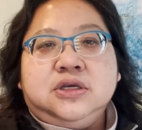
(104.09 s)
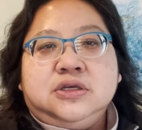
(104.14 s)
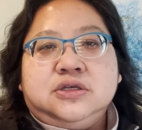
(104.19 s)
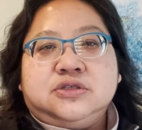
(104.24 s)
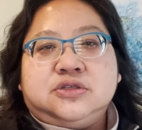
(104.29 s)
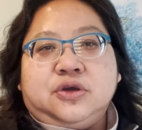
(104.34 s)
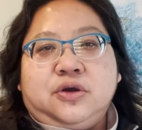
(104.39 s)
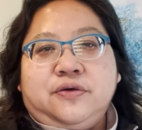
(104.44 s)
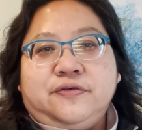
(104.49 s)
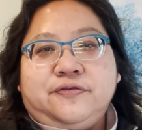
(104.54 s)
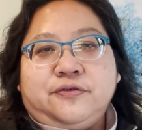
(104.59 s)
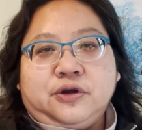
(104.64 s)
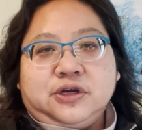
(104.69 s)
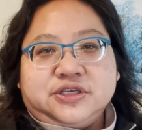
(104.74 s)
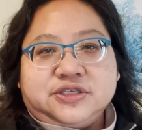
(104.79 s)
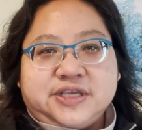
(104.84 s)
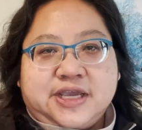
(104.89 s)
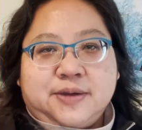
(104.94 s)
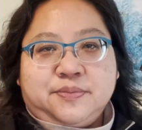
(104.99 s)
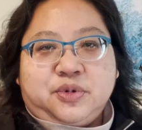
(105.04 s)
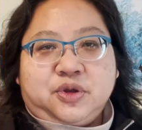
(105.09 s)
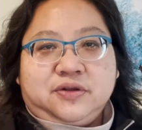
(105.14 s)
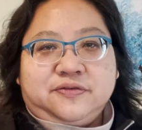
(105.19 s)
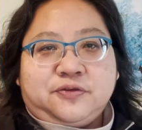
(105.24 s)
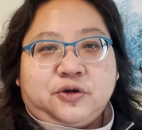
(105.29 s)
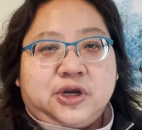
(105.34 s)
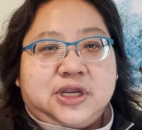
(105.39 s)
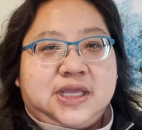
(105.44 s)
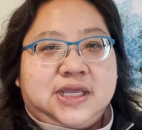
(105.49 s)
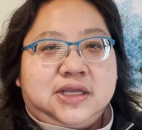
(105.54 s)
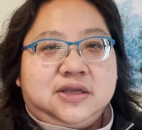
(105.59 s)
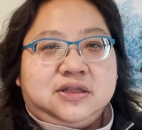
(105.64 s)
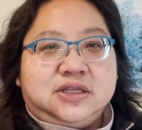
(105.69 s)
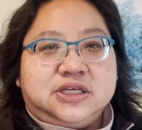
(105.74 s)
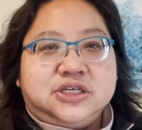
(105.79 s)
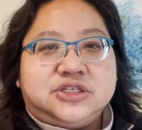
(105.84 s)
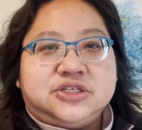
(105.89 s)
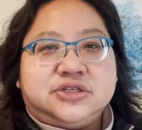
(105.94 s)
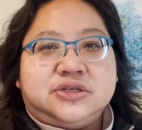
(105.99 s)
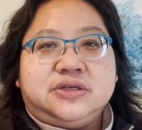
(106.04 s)
So for example, for
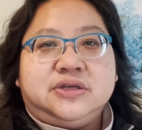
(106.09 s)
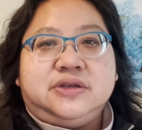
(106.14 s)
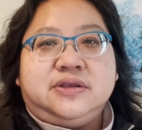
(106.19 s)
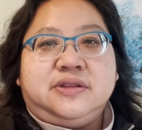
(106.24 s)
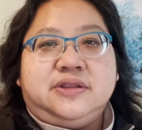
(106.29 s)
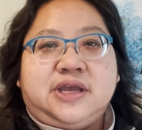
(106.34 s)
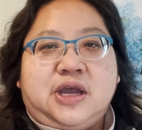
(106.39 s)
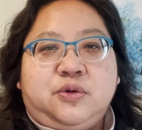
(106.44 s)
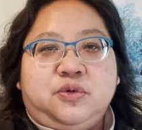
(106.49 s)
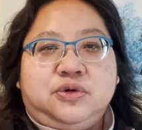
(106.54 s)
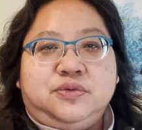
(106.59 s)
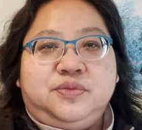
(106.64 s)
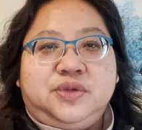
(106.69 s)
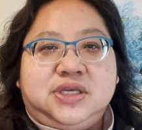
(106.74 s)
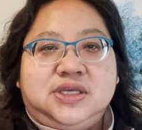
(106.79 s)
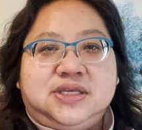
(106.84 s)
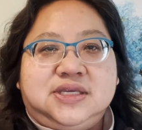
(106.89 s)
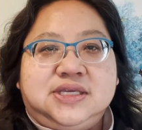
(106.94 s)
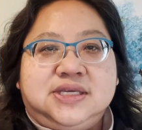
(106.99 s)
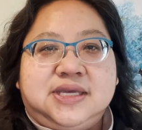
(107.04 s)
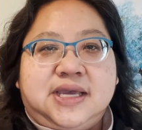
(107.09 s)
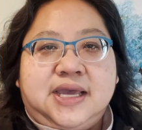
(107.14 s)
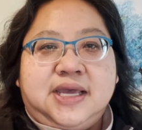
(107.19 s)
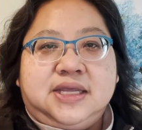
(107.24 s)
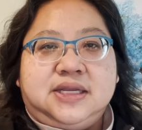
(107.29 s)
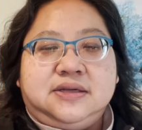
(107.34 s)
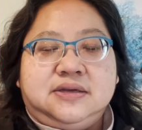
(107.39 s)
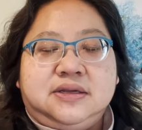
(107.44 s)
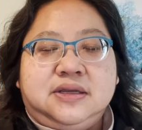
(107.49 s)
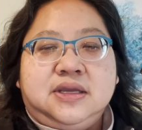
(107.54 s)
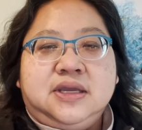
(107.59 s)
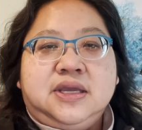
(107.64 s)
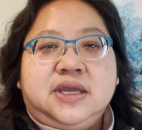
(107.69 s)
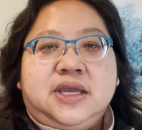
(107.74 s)
English, that would be EN.